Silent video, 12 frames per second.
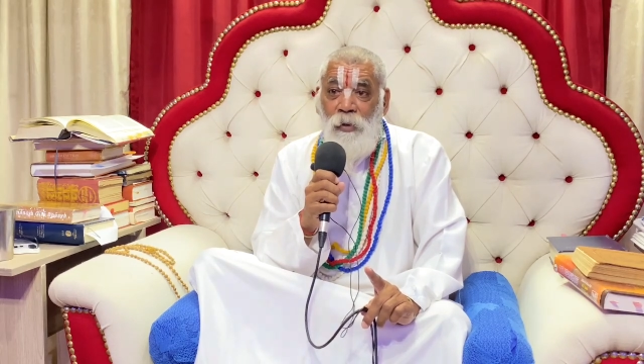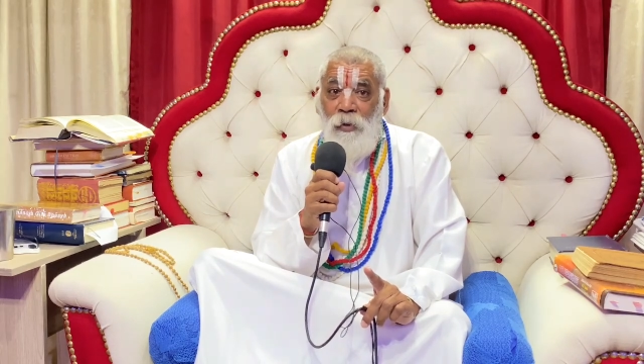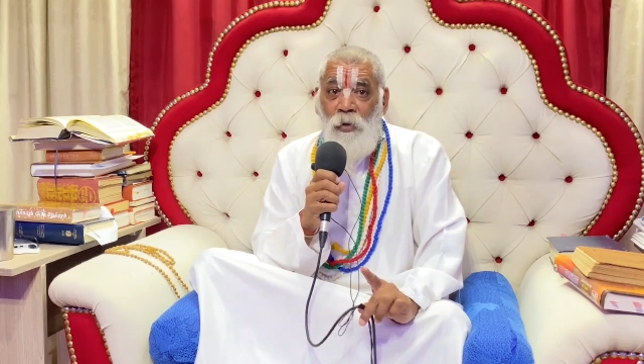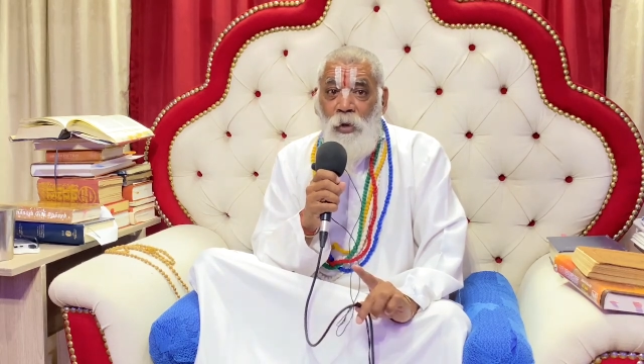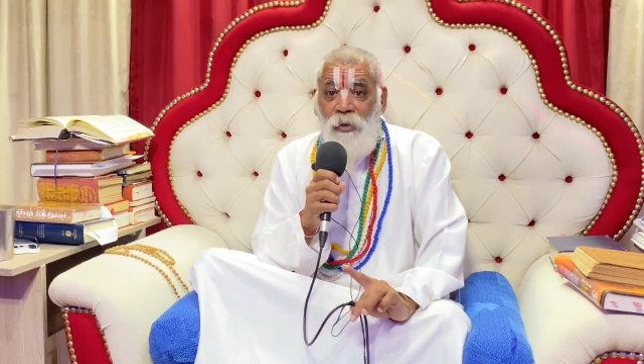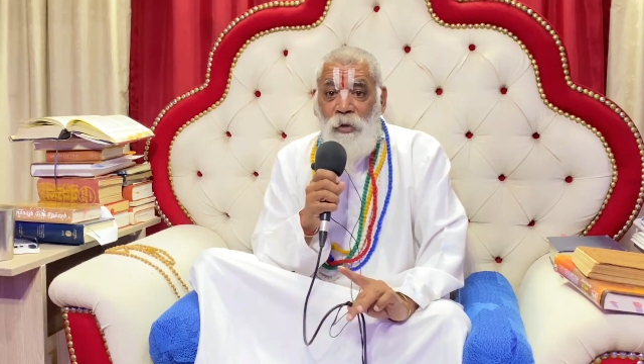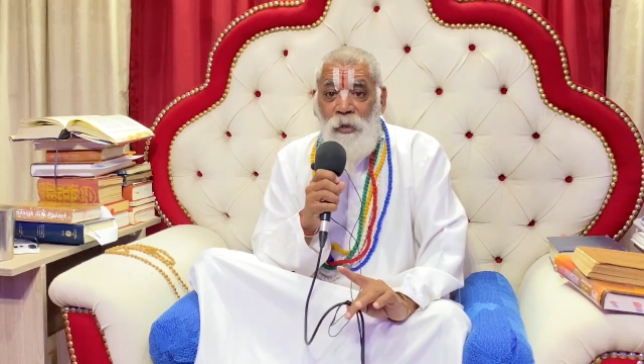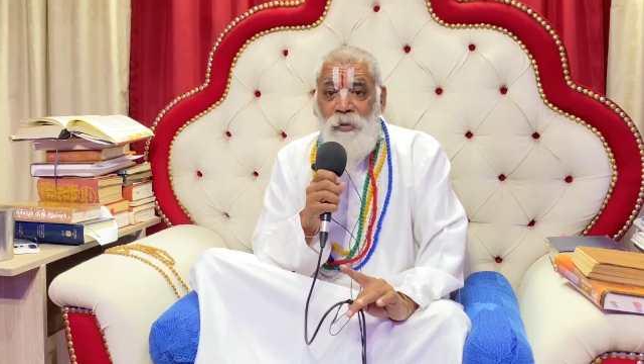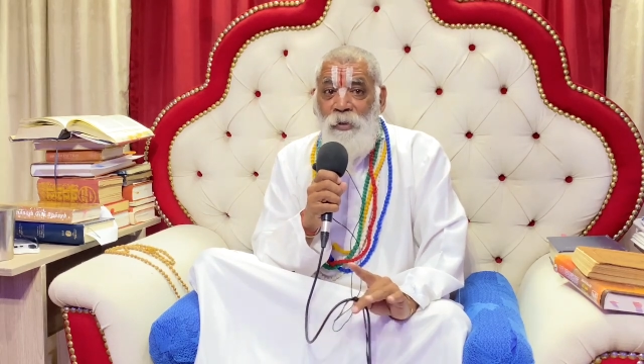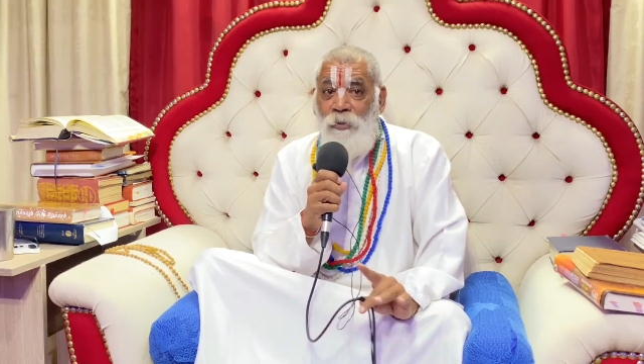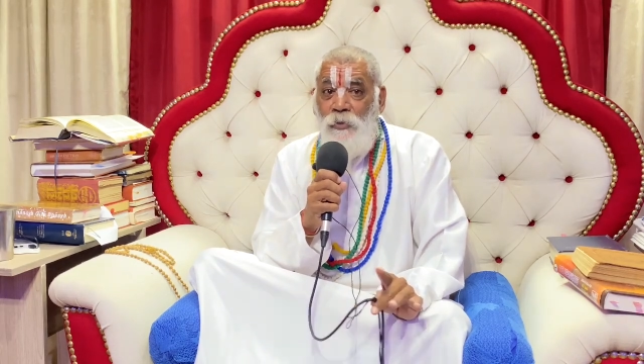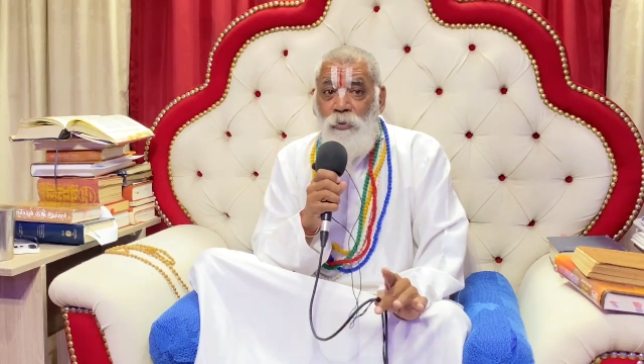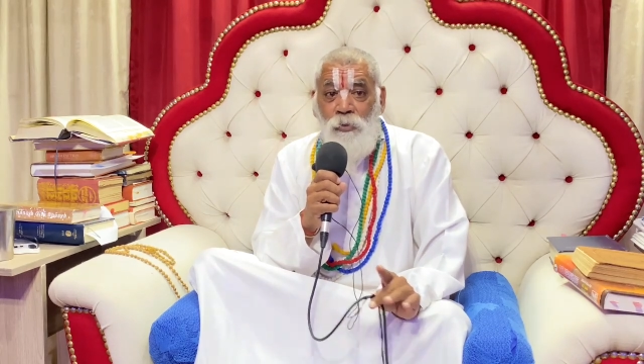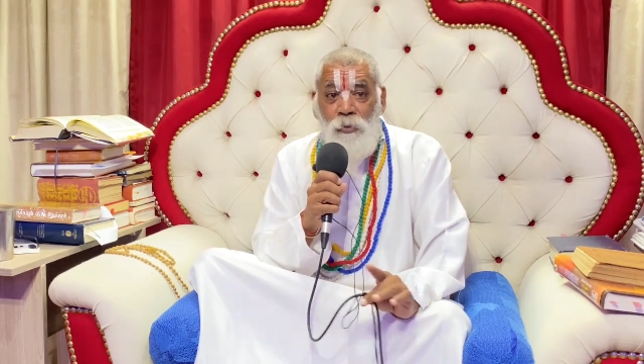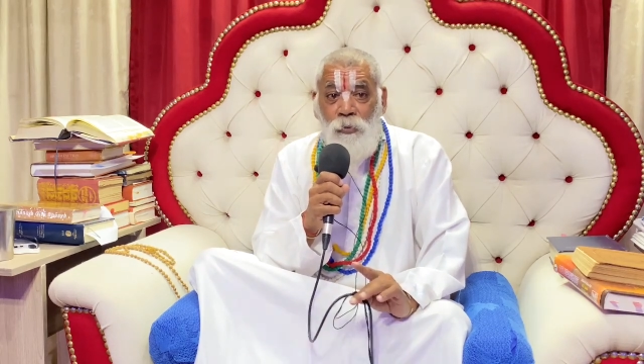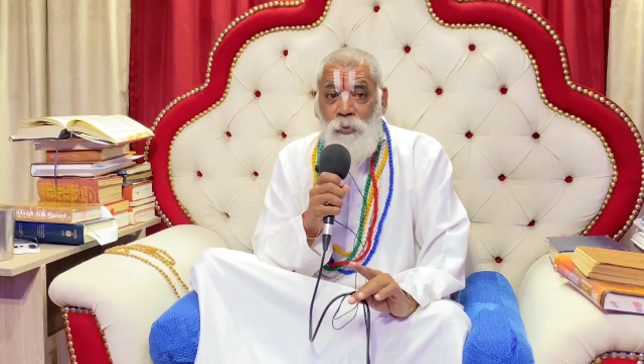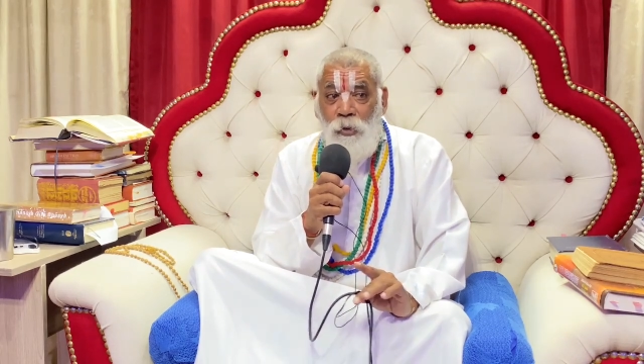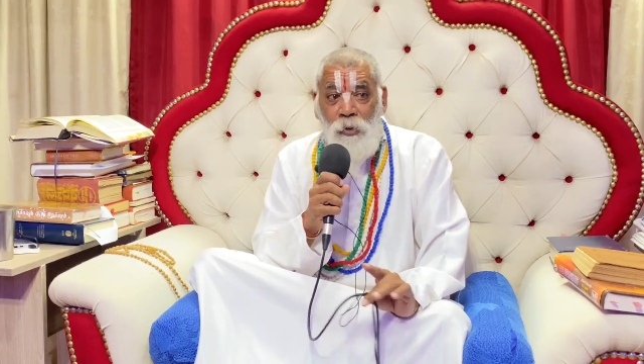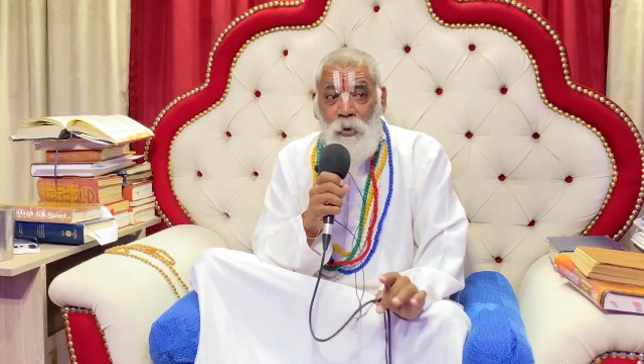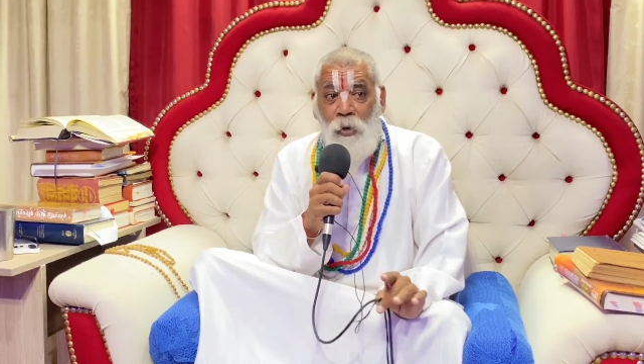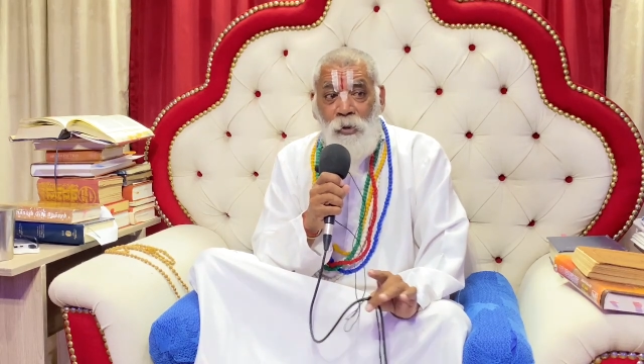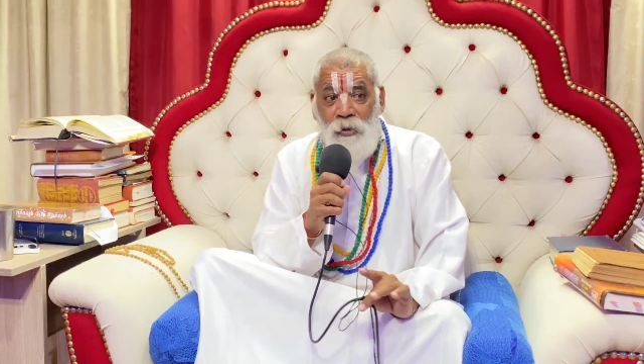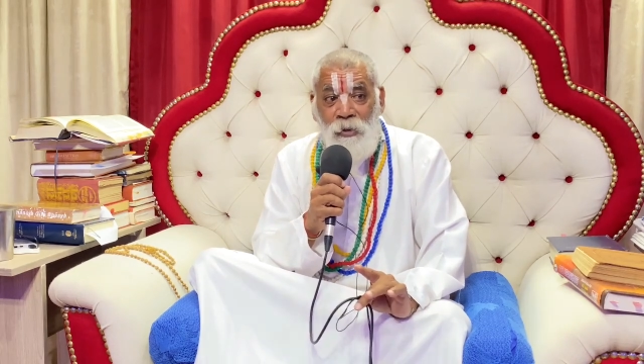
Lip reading: got nothing to do with God.